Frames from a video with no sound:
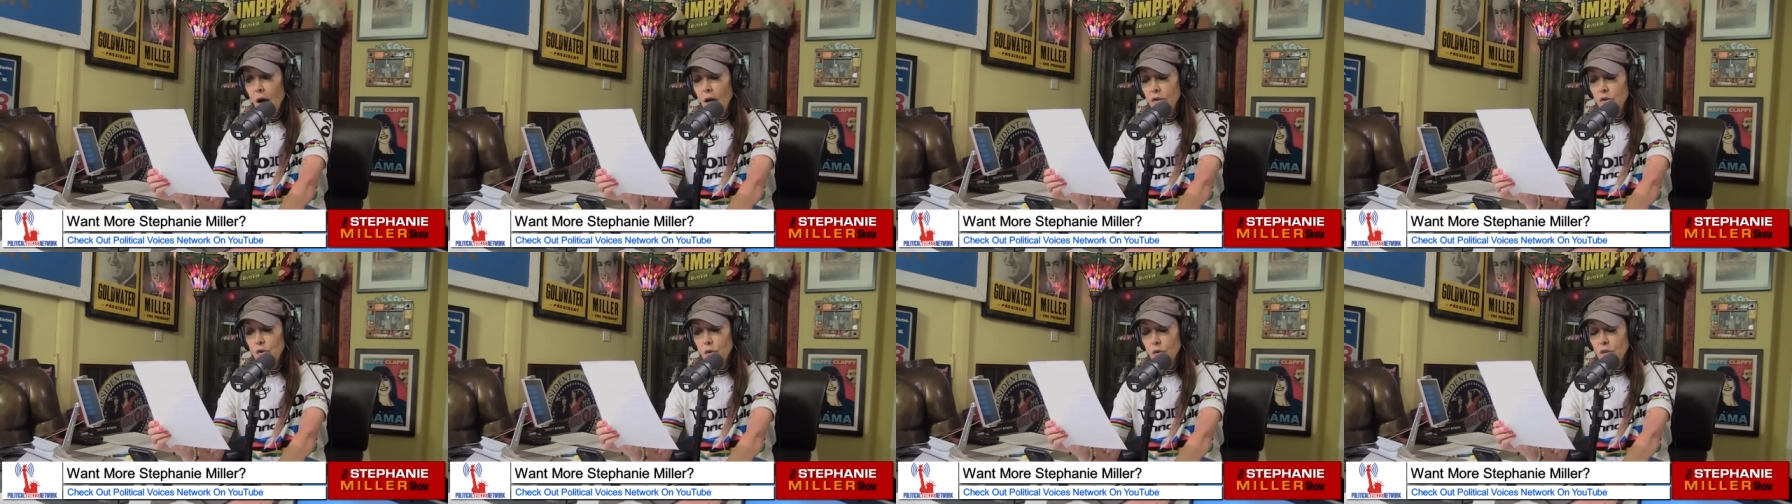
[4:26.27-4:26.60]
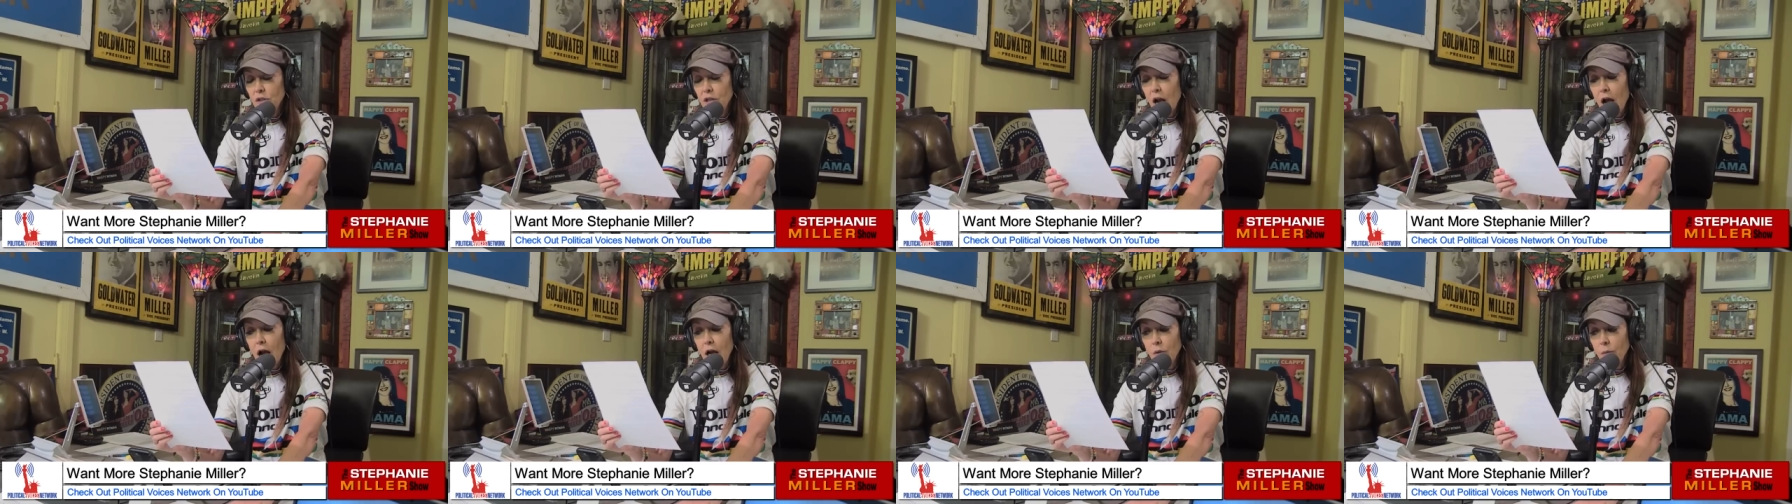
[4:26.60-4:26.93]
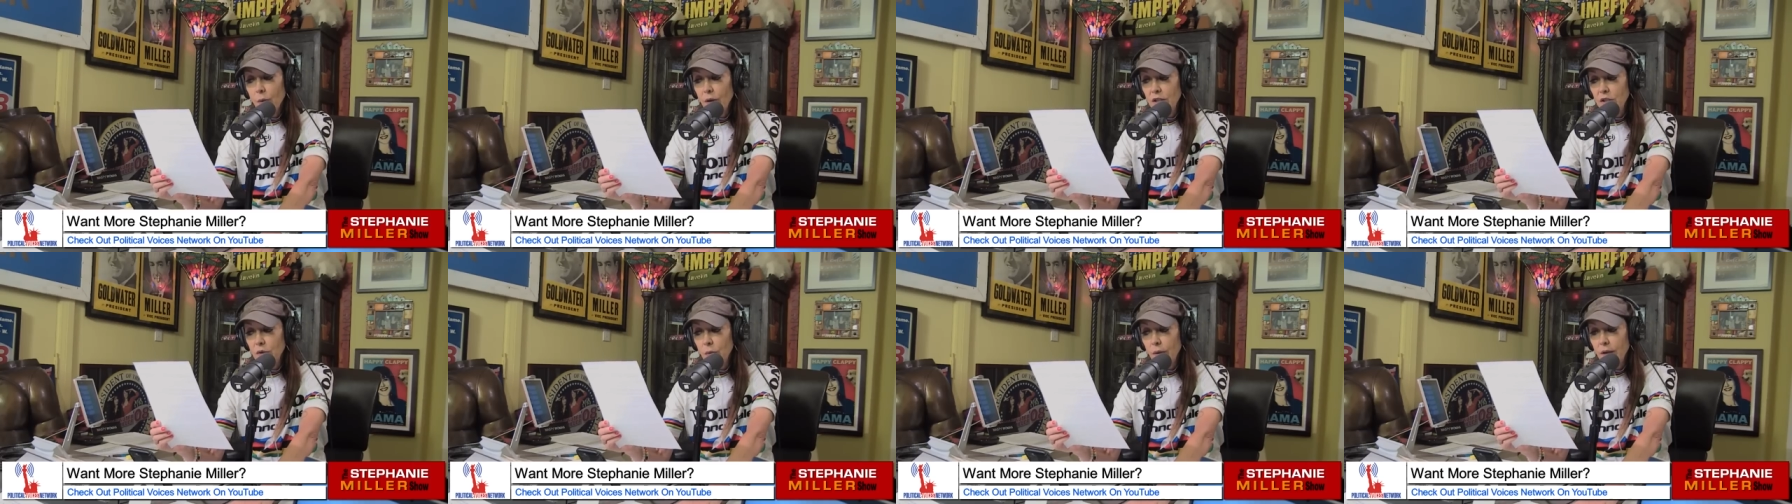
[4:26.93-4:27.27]
George
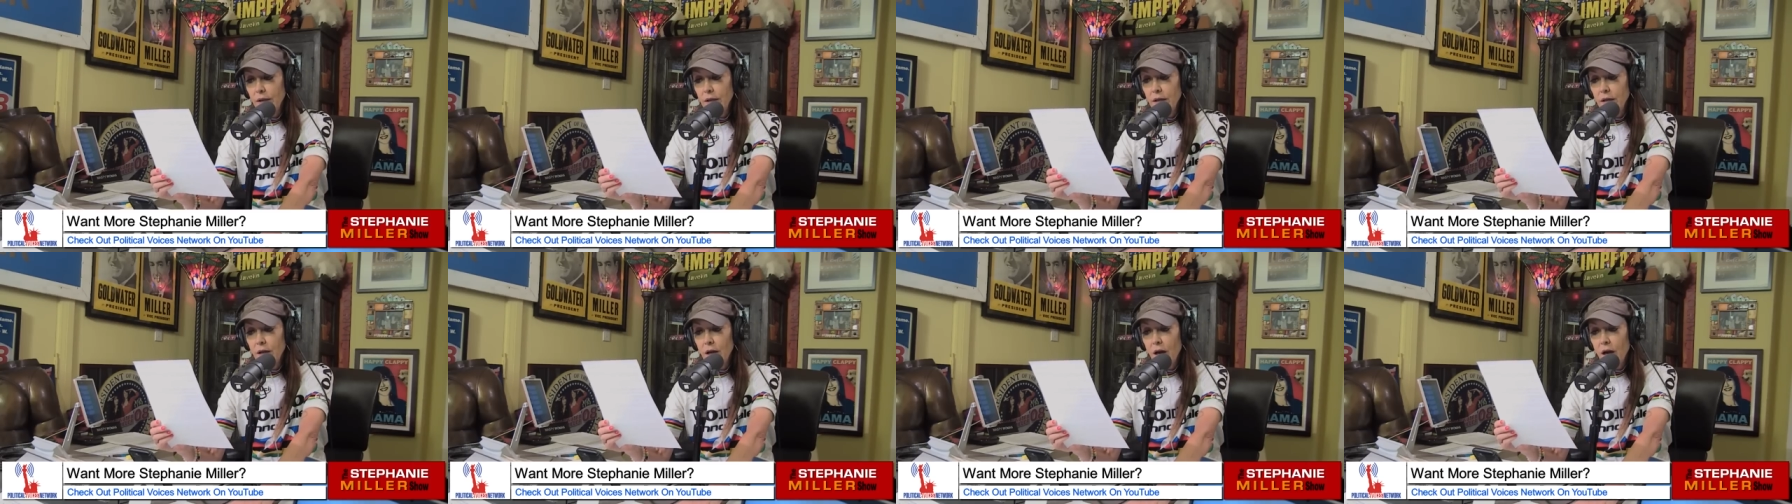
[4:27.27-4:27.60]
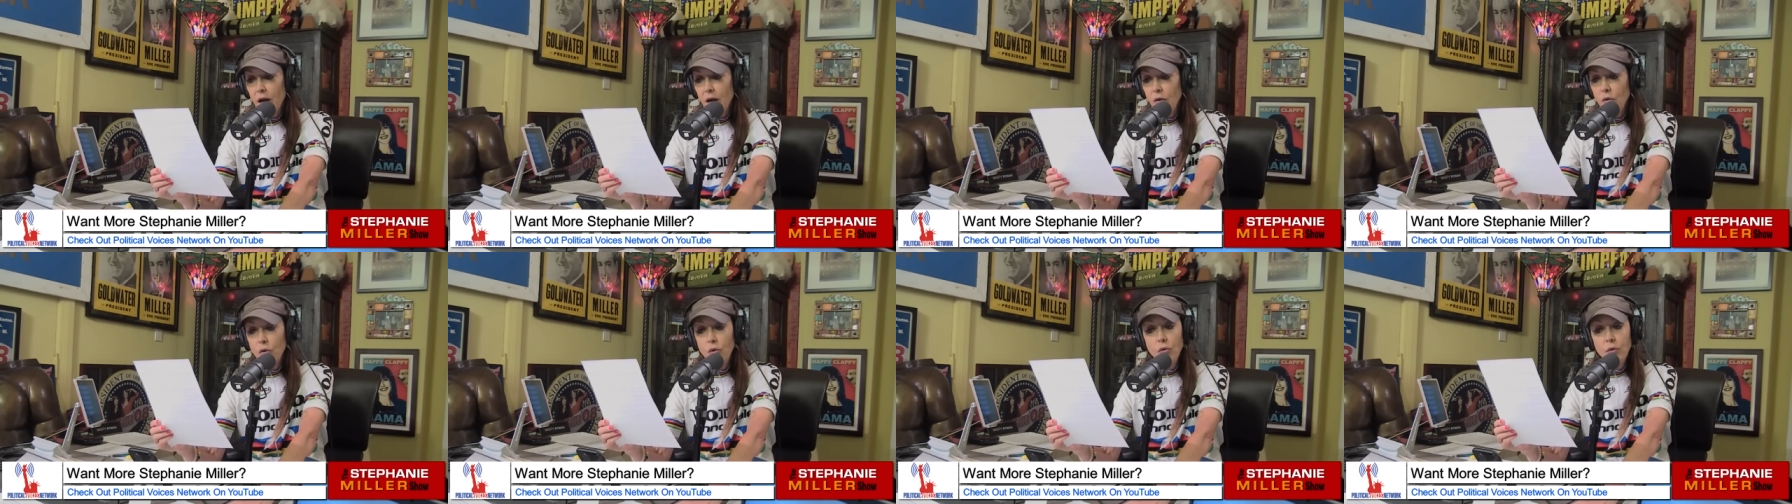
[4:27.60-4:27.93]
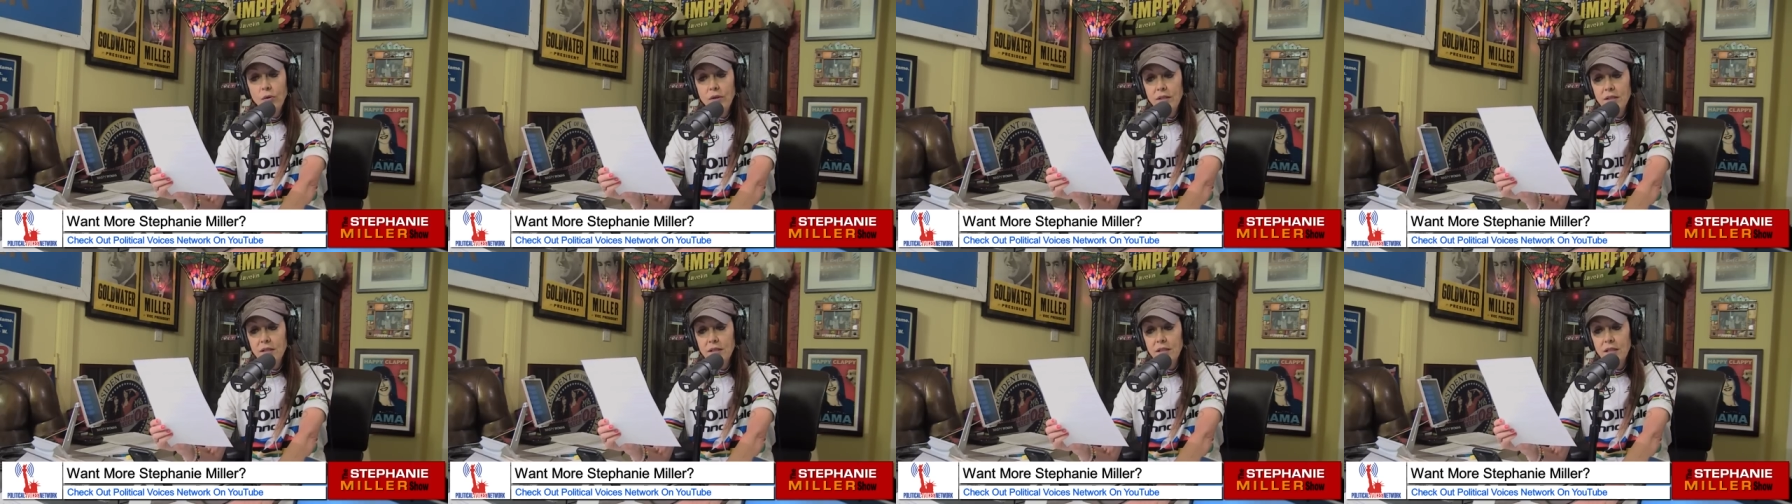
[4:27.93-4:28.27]
Conway tweeted, who
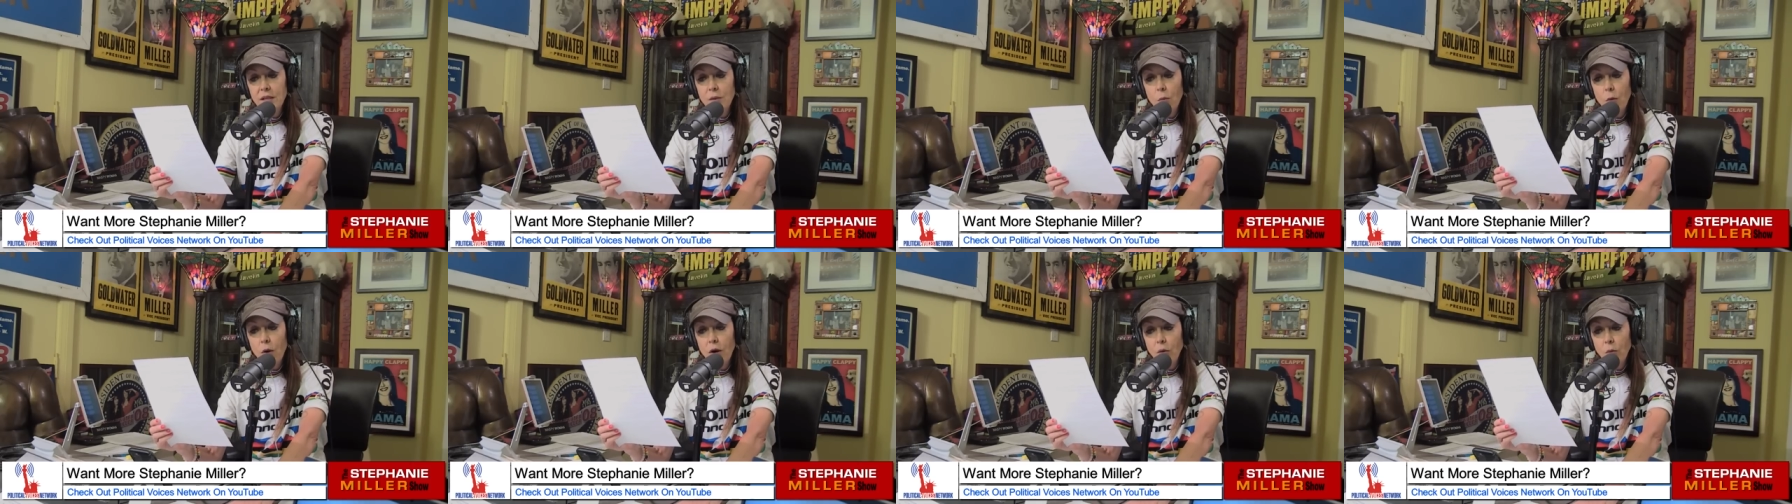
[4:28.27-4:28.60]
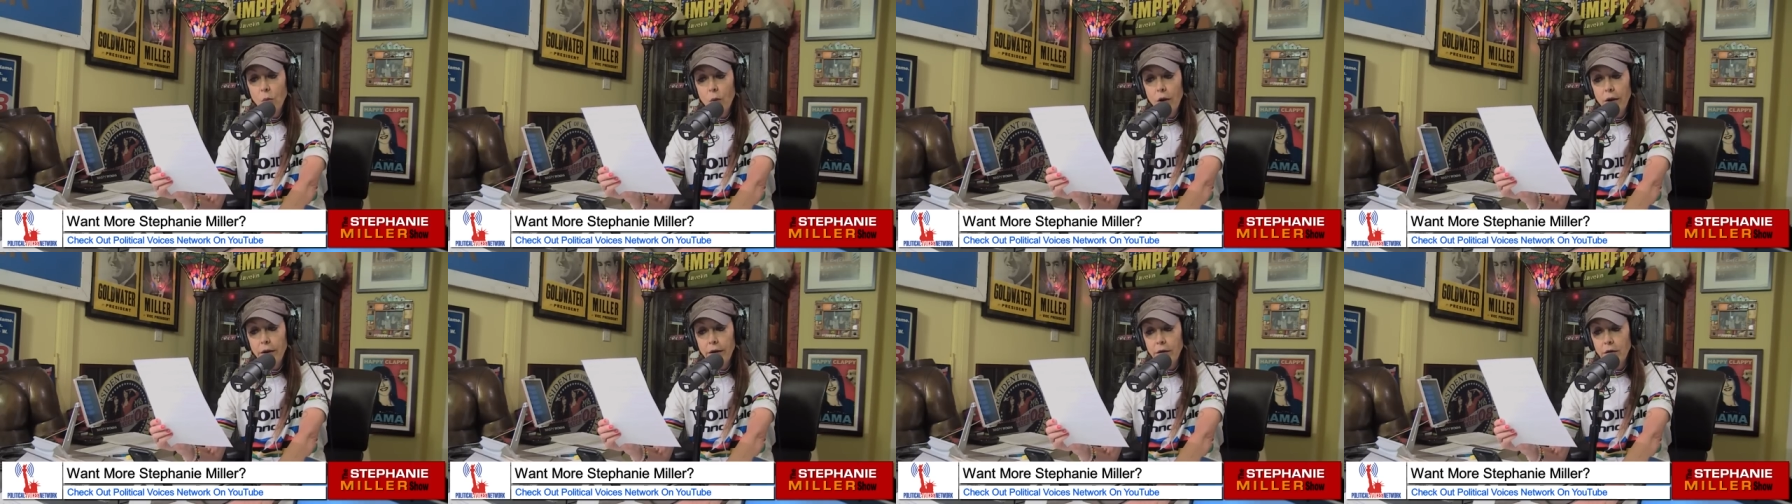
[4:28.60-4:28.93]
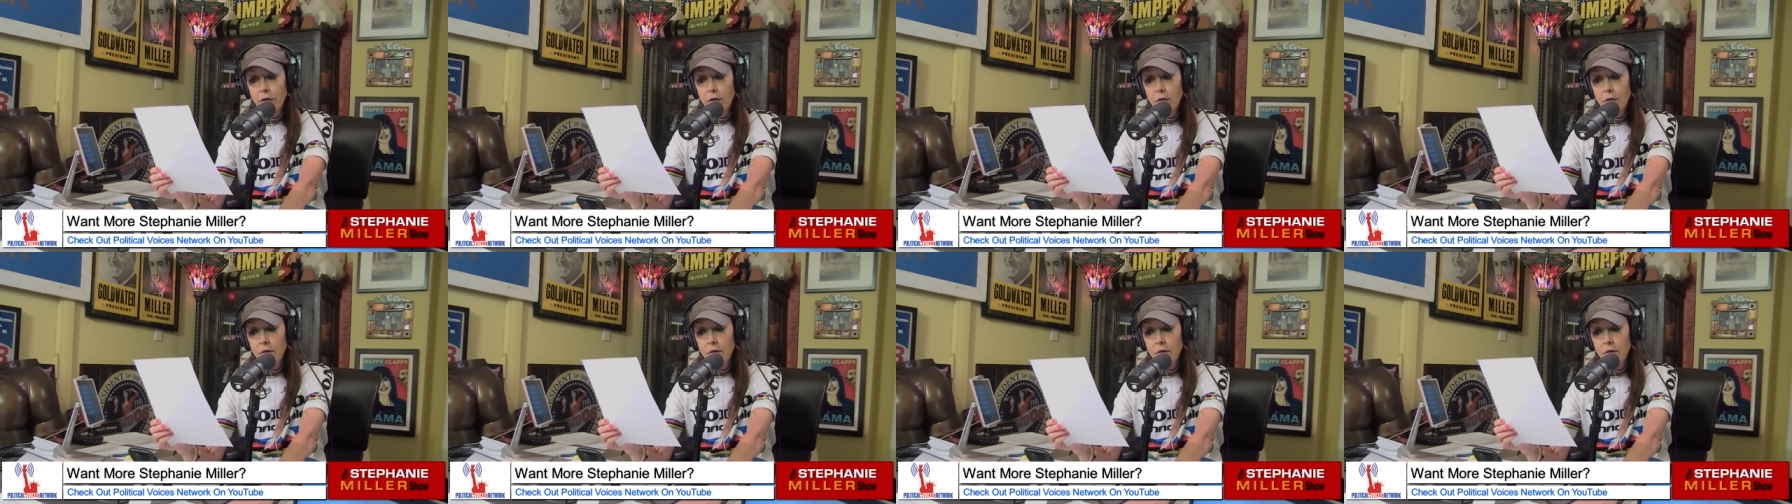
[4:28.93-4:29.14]
is C11?